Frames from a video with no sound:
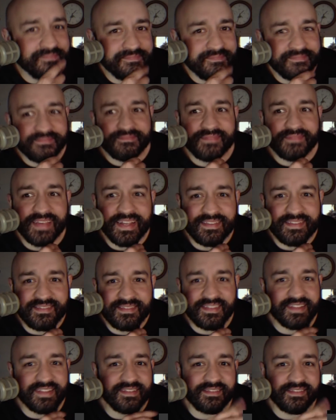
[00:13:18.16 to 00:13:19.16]
That
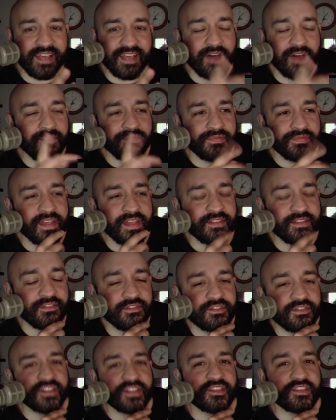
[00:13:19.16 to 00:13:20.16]
doesn't sound that doesn't
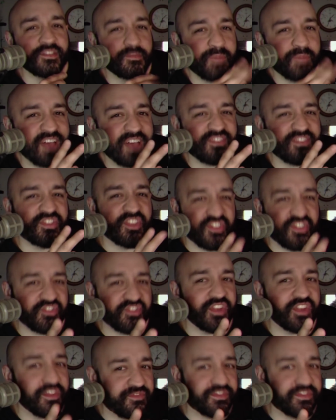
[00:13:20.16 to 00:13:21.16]
that doesn't pass the
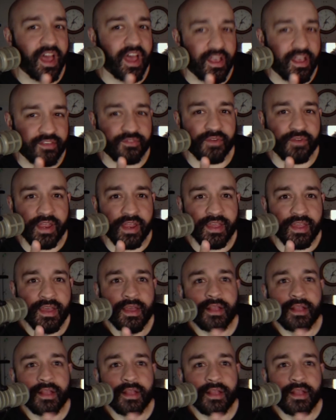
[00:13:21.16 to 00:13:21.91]
sniff test, right?